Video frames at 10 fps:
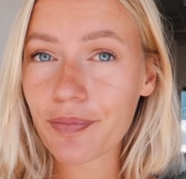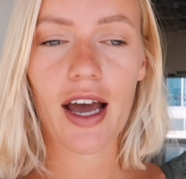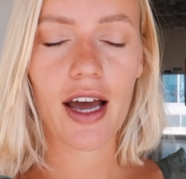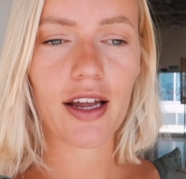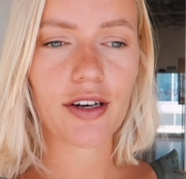
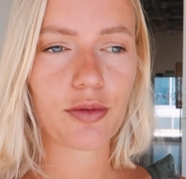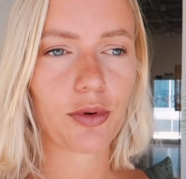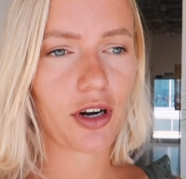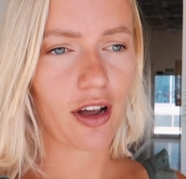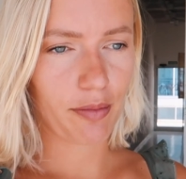And
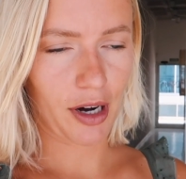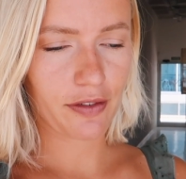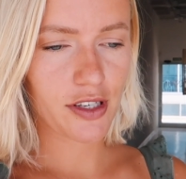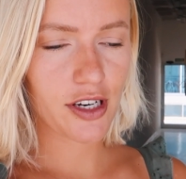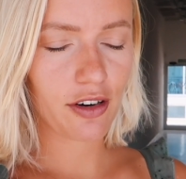we're gonna have
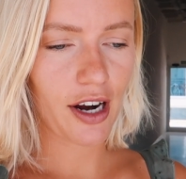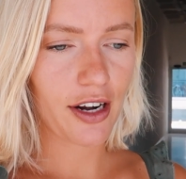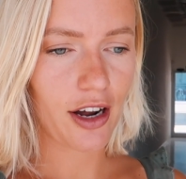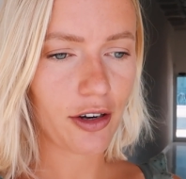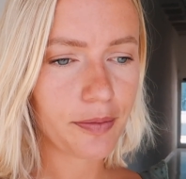breakfast here right
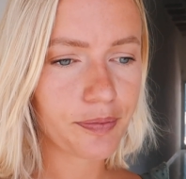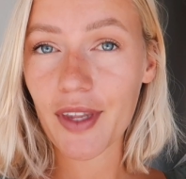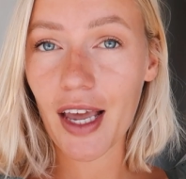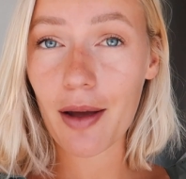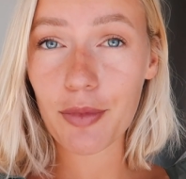now.
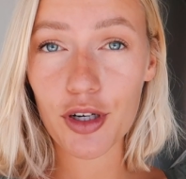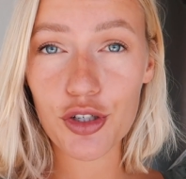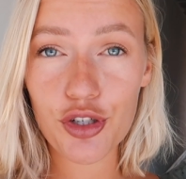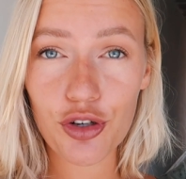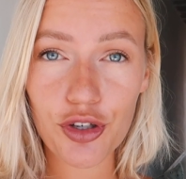And I'm
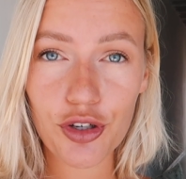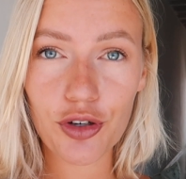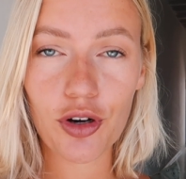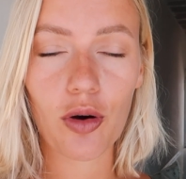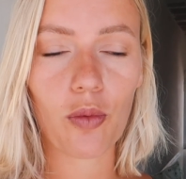gonna show you